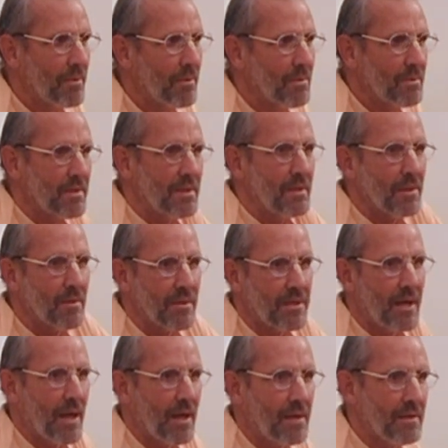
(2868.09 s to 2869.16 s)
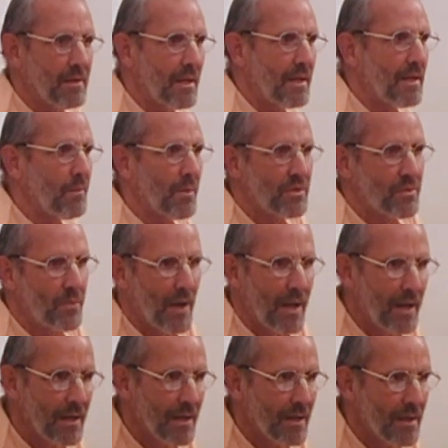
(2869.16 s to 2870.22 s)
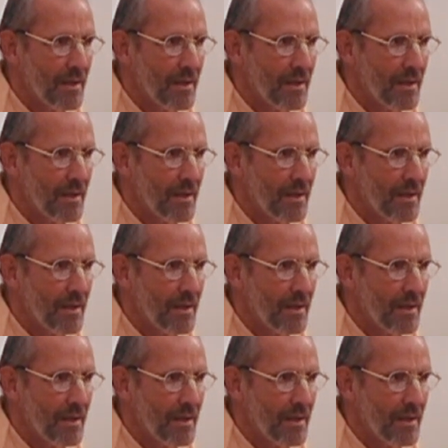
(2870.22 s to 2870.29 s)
You will deal with that in any which way.